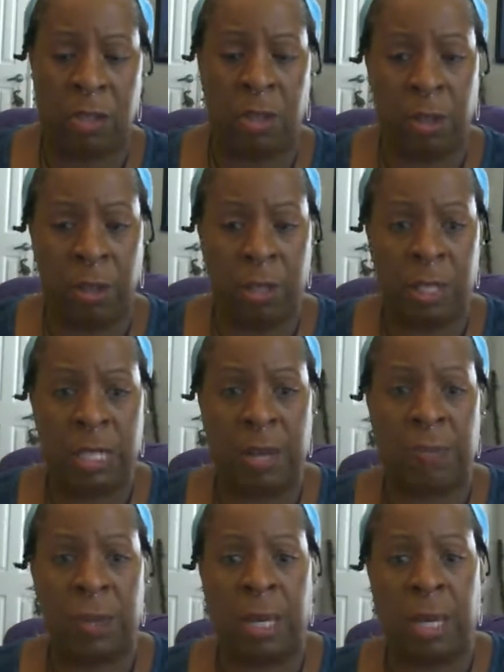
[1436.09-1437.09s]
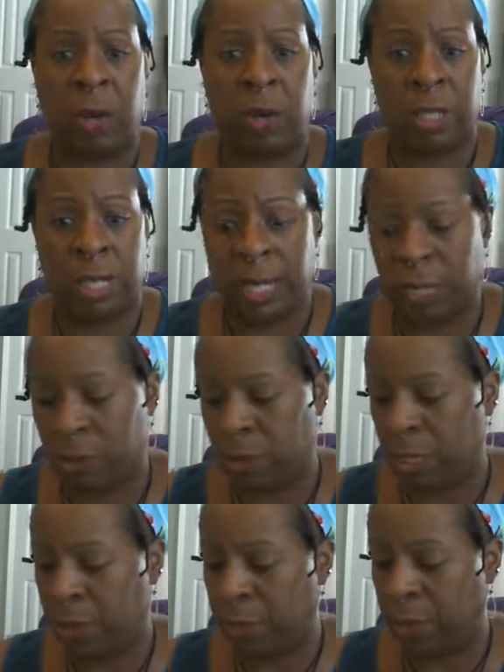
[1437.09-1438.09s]
to learn something or to heal
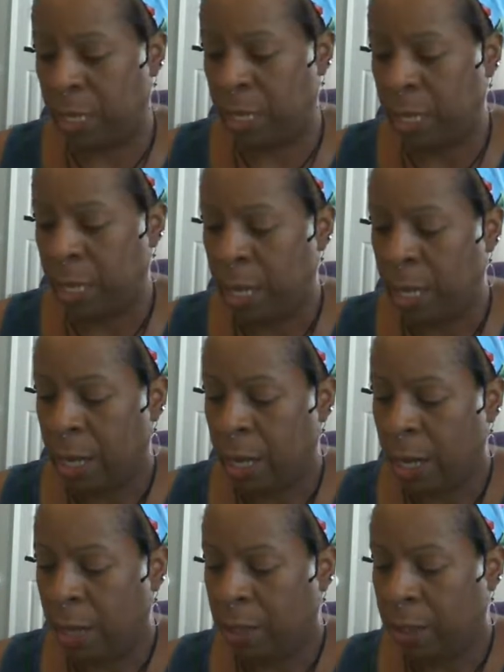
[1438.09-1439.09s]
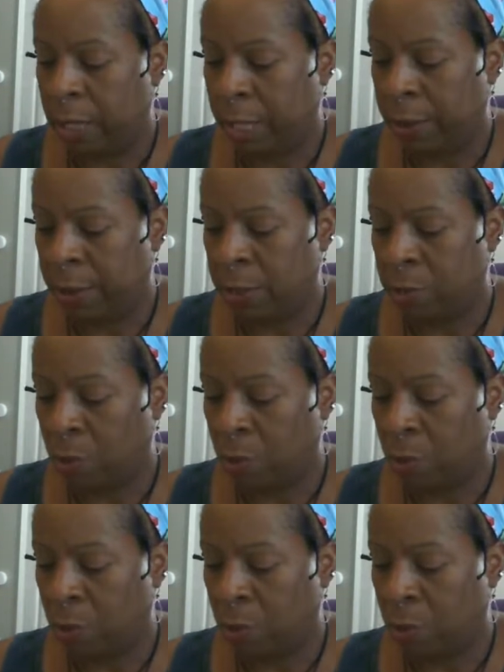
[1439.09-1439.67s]
something. There is